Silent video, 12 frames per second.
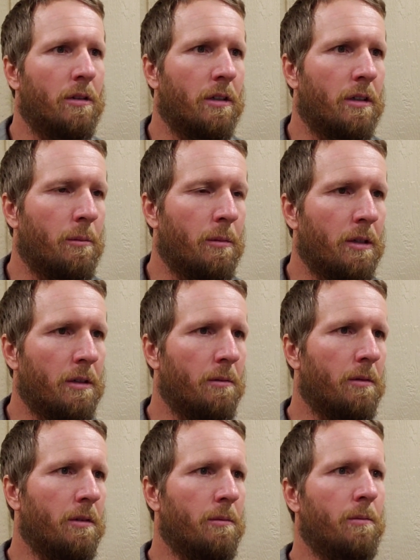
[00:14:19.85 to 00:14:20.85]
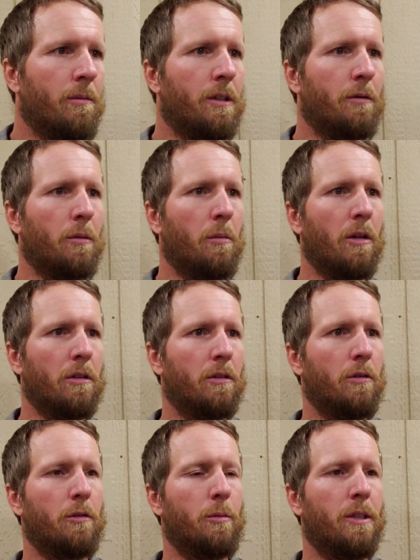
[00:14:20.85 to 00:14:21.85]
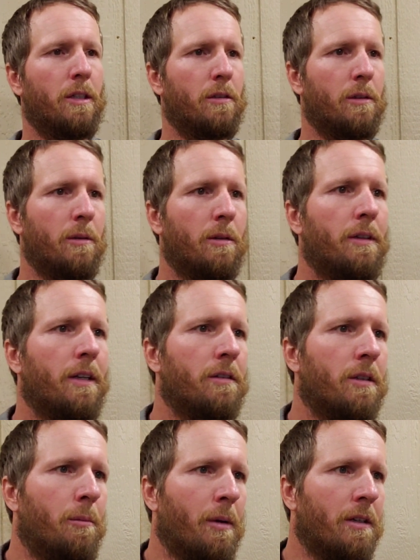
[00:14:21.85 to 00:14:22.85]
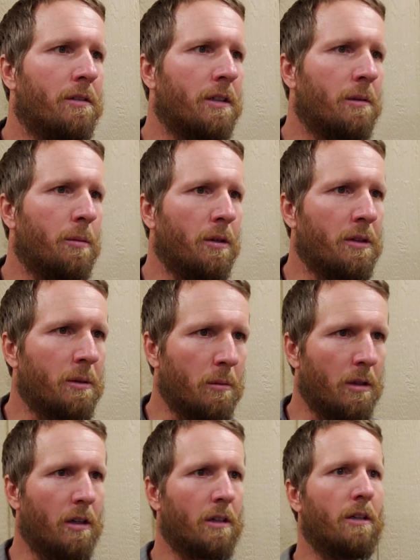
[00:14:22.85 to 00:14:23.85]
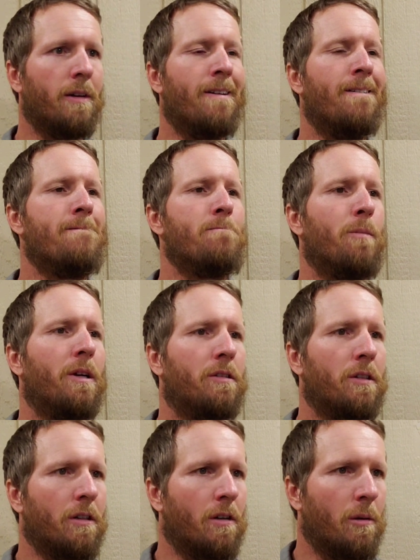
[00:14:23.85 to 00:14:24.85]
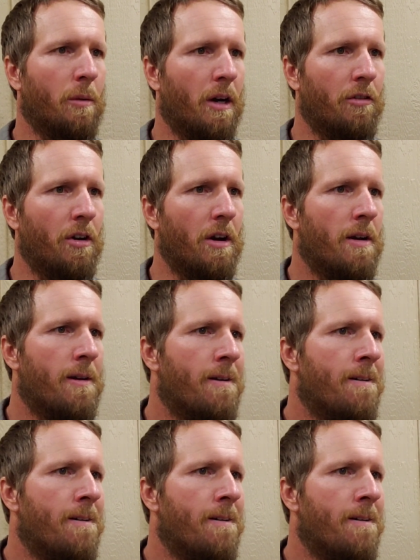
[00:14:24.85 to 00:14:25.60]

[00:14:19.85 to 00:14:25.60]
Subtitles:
There can be different molecules, but that's the basic building block, basic carbohydrate.